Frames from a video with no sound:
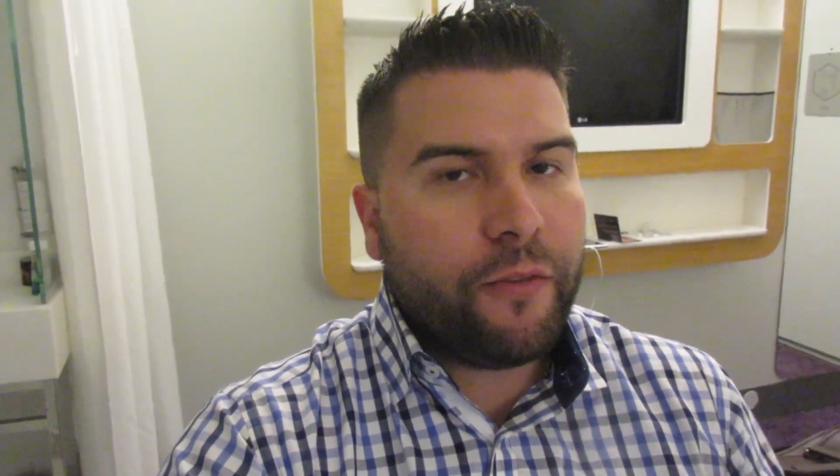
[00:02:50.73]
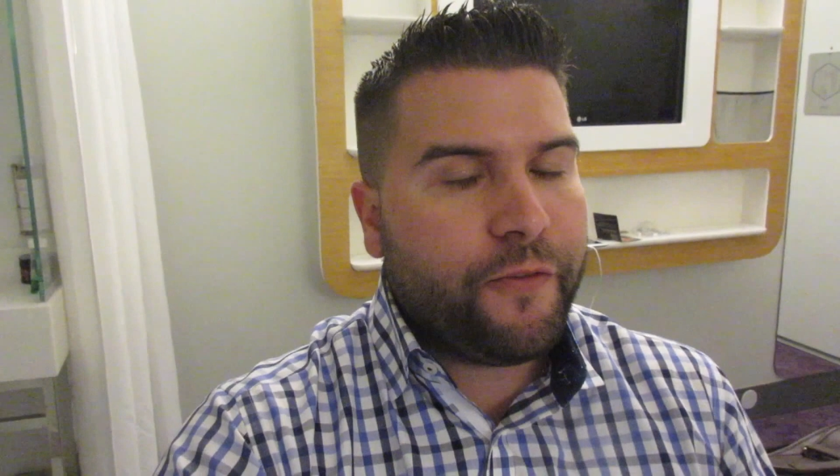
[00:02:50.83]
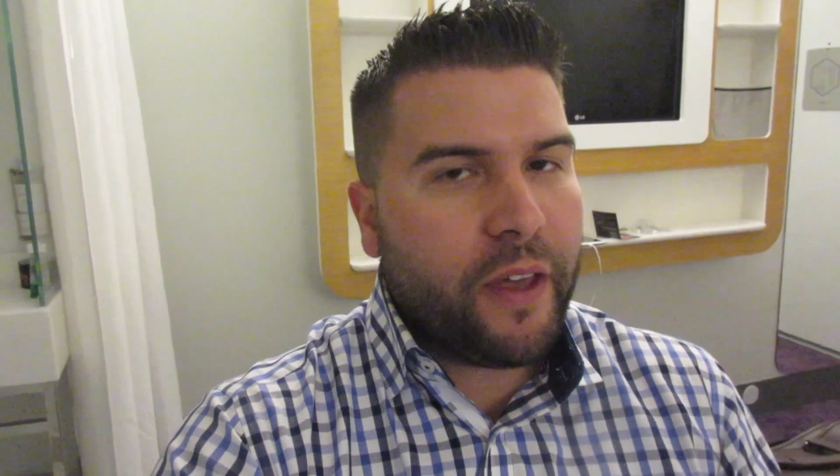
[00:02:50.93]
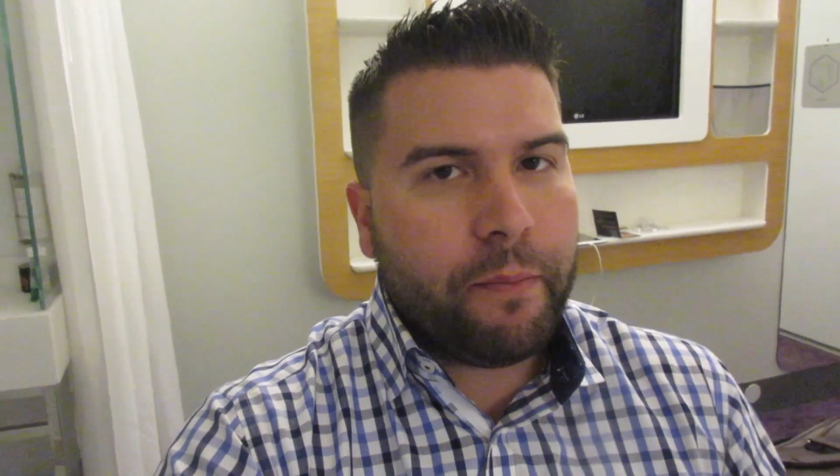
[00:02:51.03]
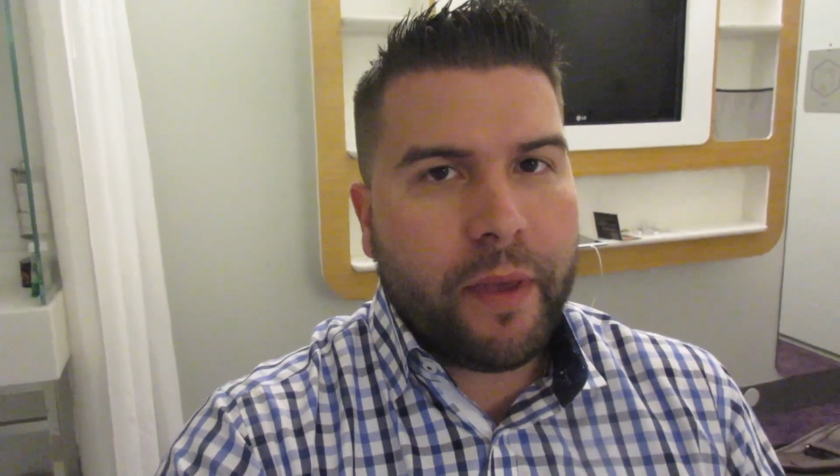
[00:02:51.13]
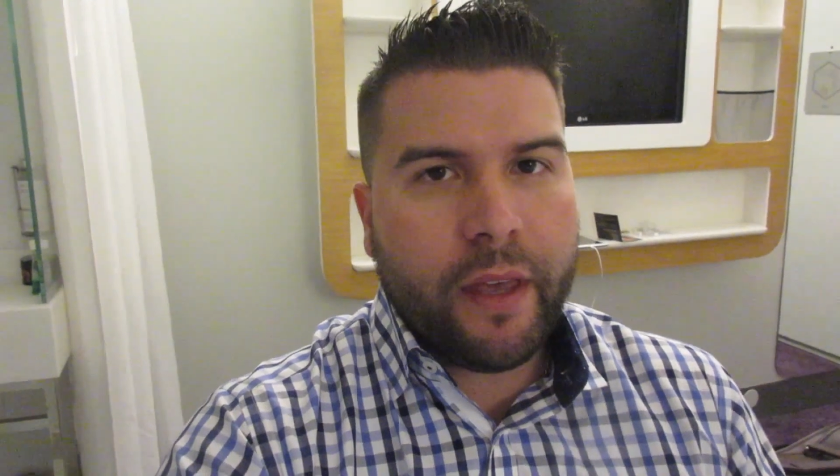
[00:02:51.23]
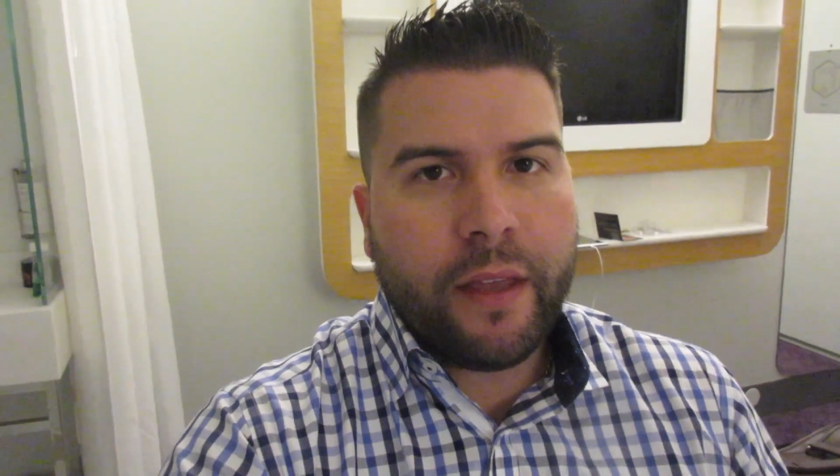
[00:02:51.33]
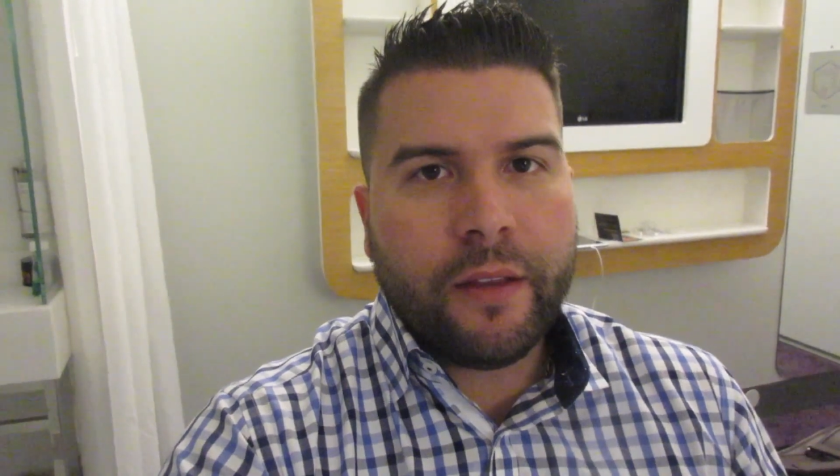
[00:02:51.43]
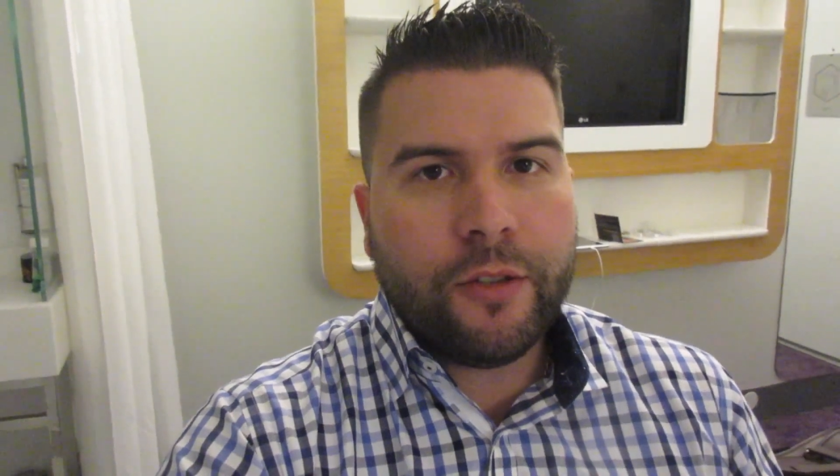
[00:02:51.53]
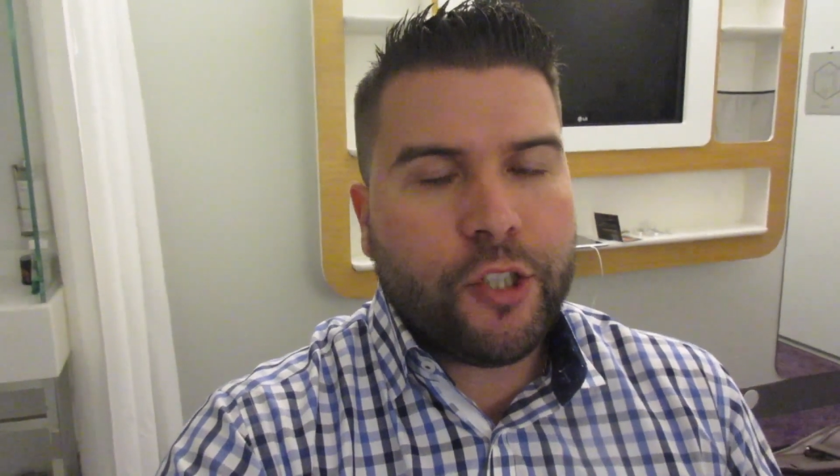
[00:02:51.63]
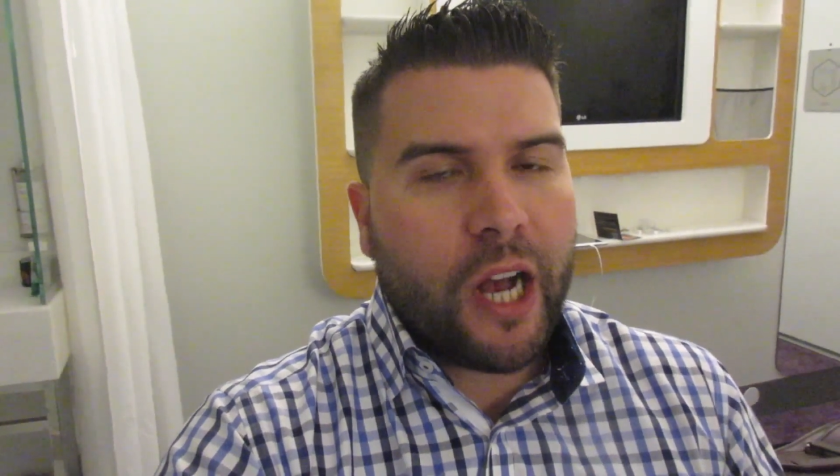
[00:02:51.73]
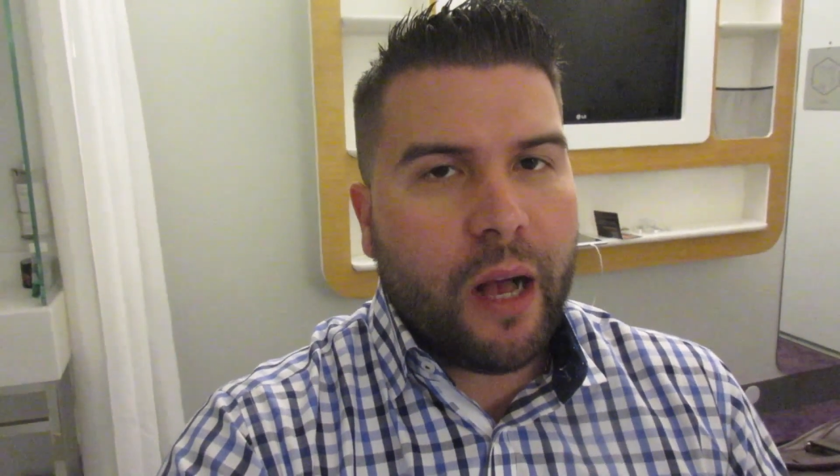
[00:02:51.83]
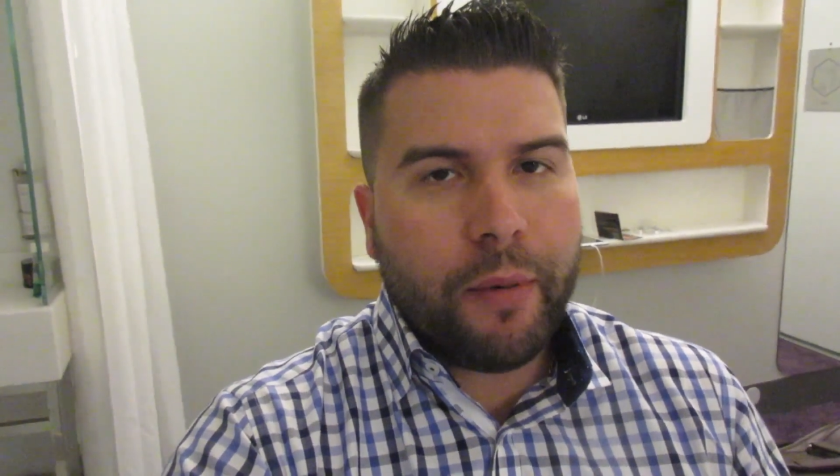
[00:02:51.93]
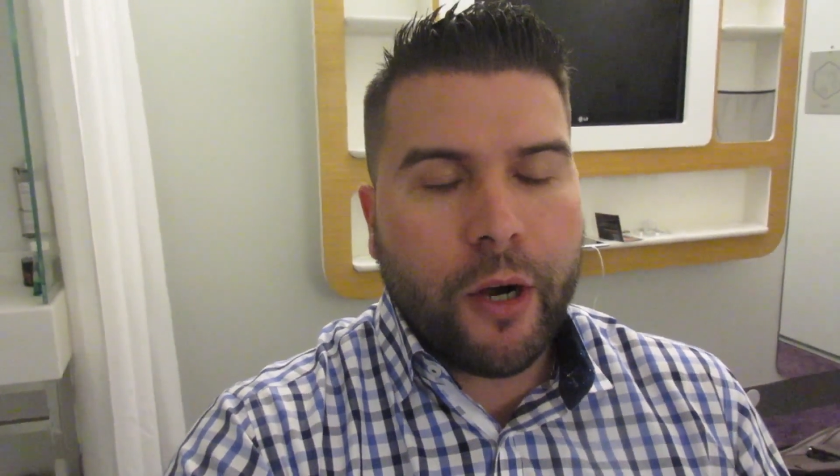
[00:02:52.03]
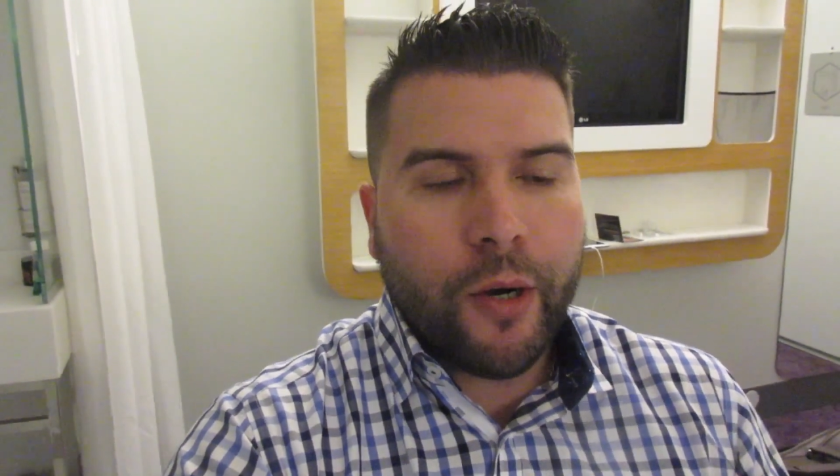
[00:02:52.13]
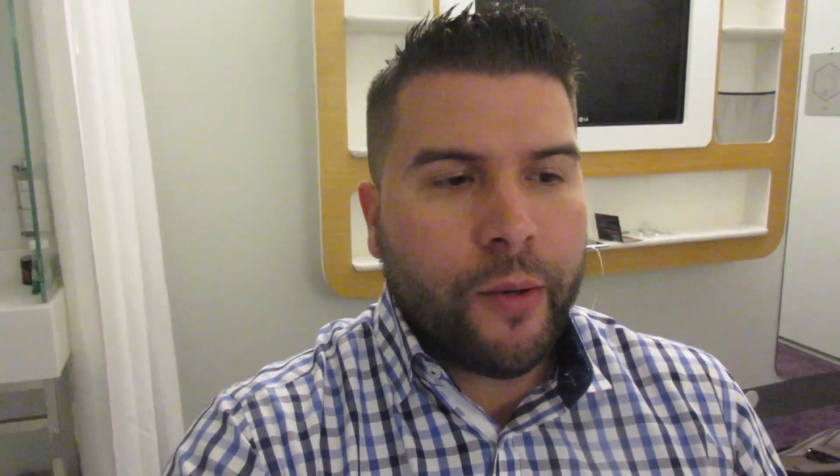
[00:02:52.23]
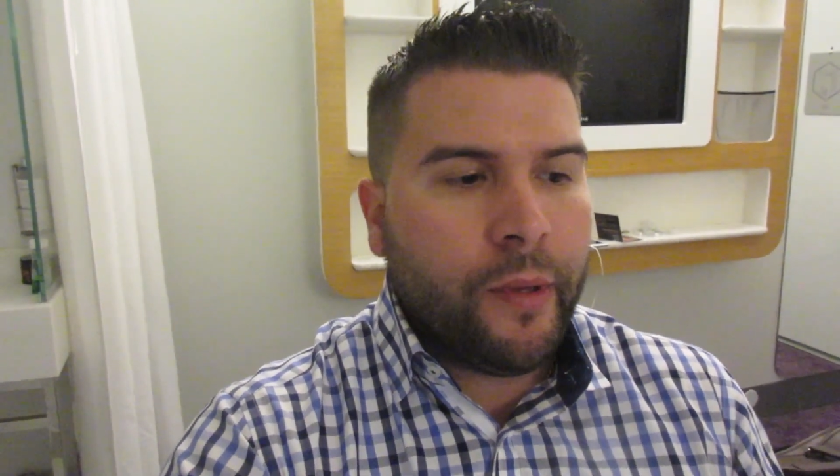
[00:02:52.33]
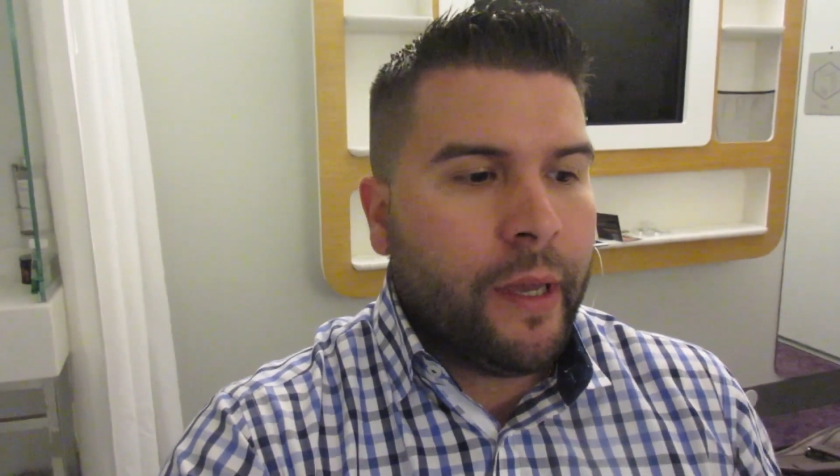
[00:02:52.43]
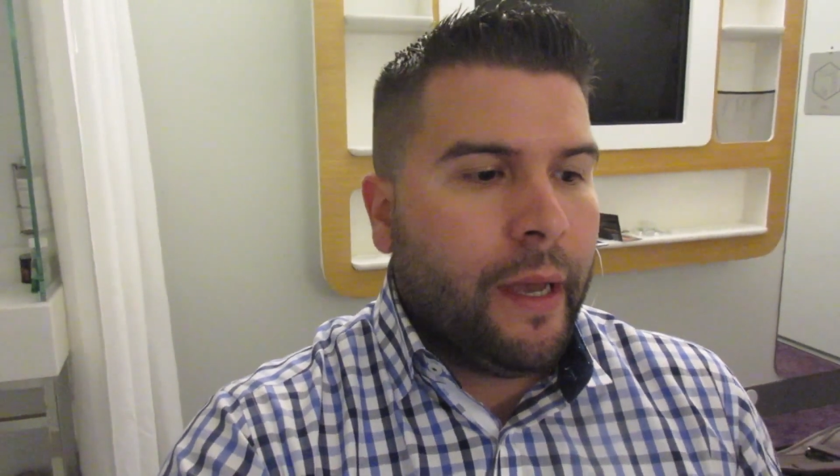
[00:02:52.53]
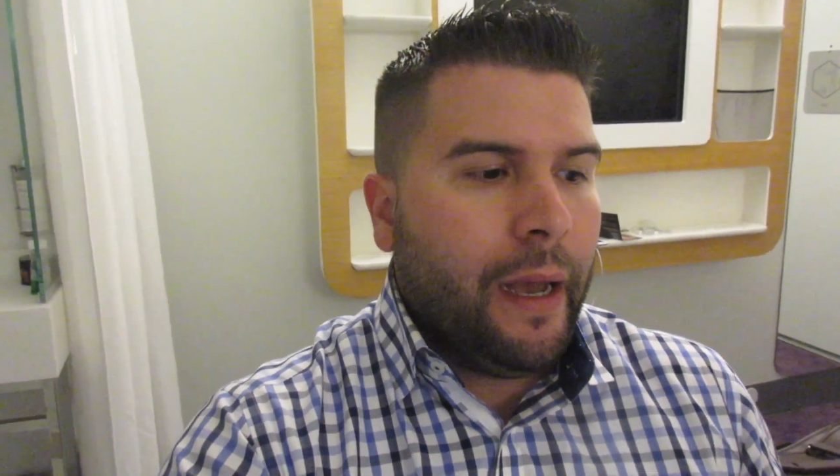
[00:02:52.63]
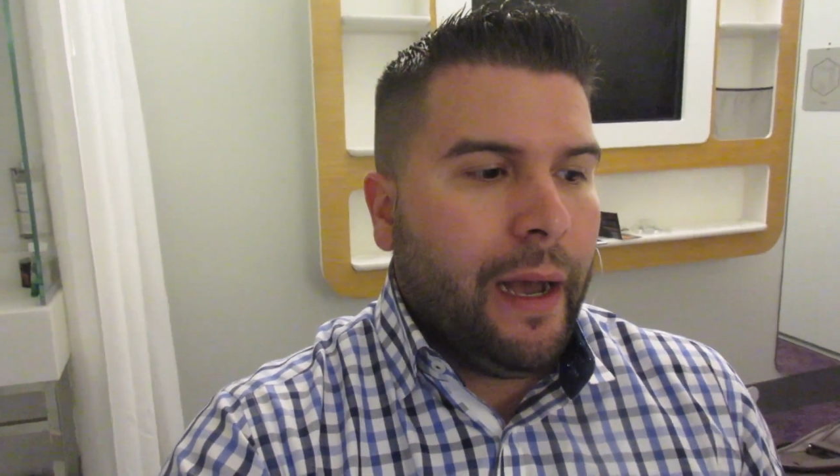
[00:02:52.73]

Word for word: Fitbit, Jawbone,